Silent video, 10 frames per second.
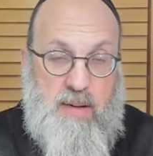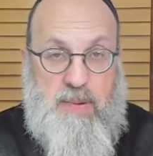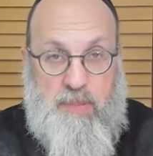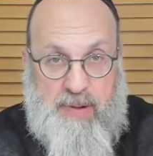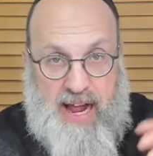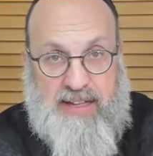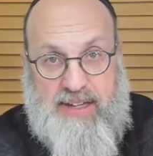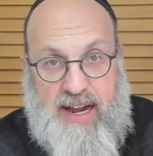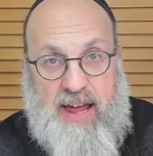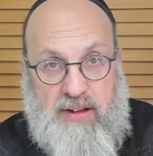People got
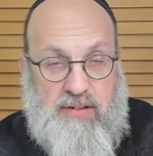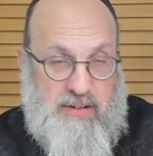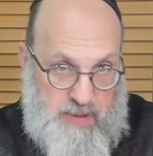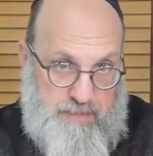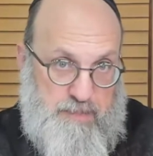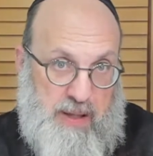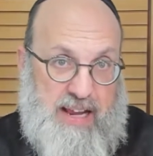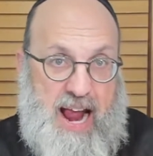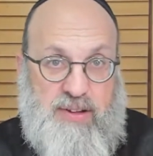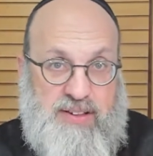together, they
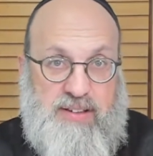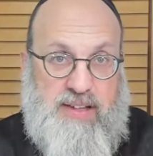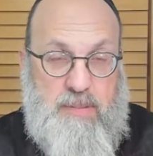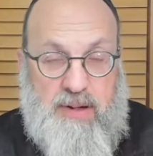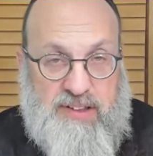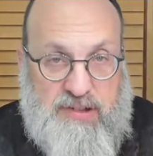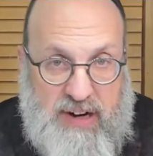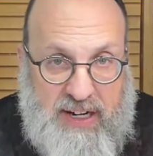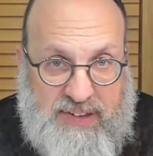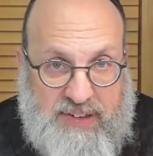built houses, they built
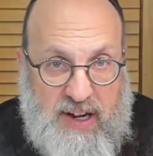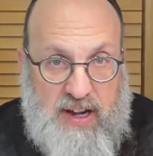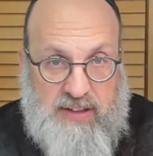streets,